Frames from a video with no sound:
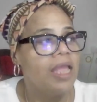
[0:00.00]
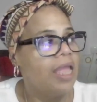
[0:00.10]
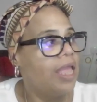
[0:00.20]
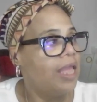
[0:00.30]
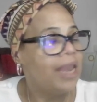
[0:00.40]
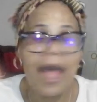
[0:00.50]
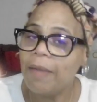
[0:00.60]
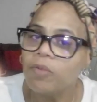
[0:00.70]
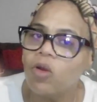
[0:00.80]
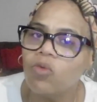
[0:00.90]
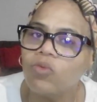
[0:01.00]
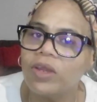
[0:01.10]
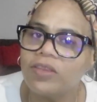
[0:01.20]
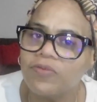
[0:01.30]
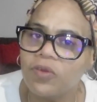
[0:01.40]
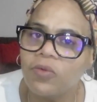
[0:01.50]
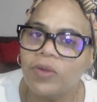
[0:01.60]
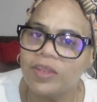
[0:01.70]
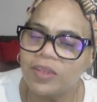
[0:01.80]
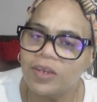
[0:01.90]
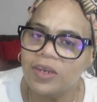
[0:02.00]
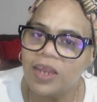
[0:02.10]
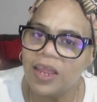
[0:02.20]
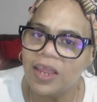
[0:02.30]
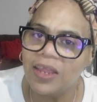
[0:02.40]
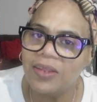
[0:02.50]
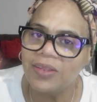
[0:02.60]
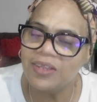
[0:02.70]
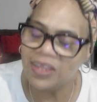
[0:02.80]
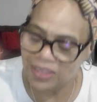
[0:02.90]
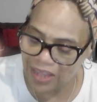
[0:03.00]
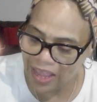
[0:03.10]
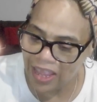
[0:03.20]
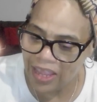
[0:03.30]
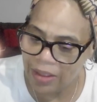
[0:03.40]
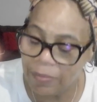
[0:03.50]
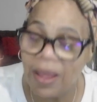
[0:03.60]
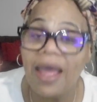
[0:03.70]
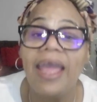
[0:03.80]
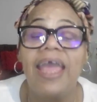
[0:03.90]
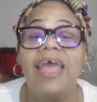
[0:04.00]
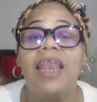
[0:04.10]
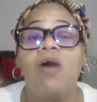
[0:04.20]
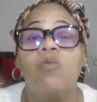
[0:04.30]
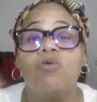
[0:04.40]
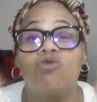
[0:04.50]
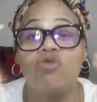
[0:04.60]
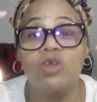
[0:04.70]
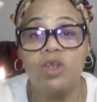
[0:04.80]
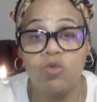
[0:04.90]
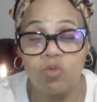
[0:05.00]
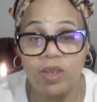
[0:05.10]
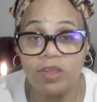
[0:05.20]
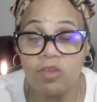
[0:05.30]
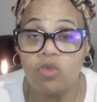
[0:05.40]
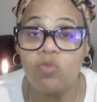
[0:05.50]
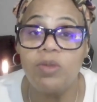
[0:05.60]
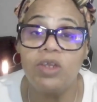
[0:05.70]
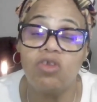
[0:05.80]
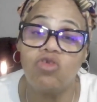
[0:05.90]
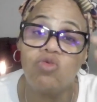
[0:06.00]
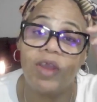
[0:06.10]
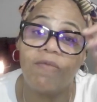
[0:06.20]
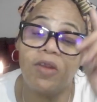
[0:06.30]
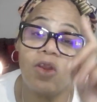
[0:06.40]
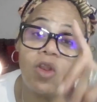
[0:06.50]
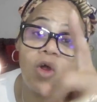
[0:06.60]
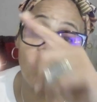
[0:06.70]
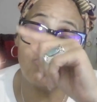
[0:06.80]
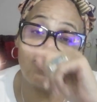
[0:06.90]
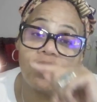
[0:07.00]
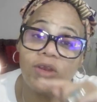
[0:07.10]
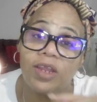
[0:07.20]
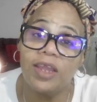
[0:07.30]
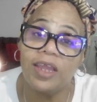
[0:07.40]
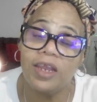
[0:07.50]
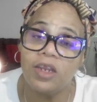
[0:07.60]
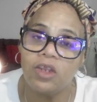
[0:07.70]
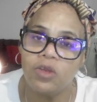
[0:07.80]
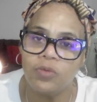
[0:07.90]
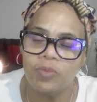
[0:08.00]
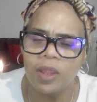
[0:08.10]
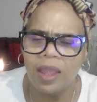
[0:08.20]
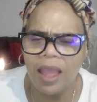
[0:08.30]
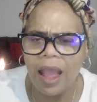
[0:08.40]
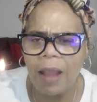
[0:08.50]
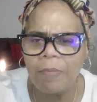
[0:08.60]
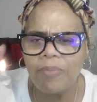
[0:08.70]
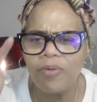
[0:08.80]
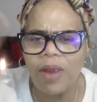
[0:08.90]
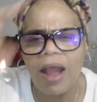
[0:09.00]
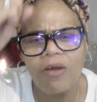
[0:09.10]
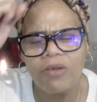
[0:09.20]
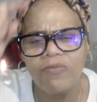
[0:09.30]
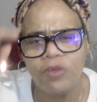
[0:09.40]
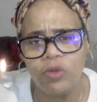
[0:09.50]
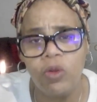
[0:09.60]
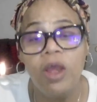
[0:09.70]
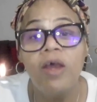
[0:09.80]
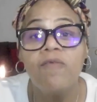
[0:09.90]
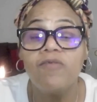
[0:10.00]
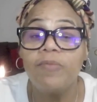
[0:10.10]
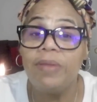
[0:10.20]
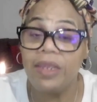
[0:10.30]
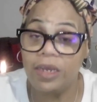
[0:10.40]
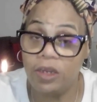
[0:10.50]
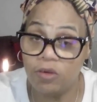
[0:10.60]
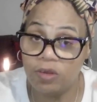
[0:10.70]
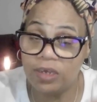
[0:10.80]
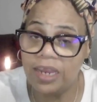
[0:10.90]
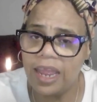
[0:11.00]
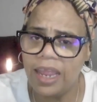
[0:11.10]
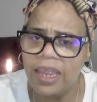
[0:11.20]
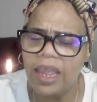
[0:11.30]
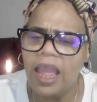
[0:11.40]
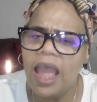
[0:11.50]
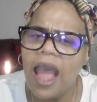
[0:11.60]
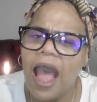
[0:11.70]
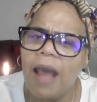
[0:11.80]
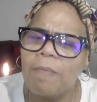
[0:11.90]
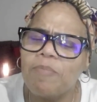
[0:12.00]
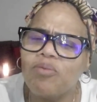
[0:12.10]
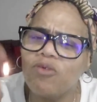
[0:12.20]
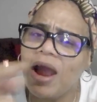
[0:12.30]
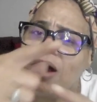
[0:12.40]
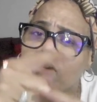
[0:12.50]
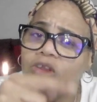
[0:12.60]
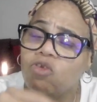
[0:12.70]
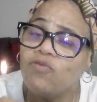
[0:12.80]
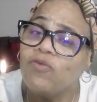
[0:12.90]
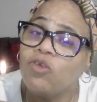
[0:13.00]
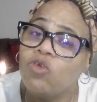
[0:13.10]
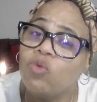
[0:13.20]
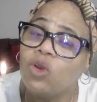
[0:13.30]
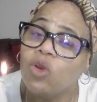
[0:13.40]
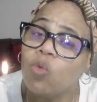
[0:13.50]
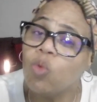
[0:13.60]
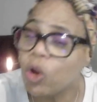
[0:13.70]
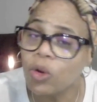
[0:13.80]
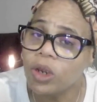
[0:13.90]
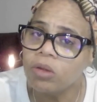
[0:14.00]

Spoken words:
And I'm going to rest for the rest of the day. Yes, I am. And I want you to get rest too, because you have a long journey ahead of you. I'm proud of you for being here today. I'm proud of you for doing the work.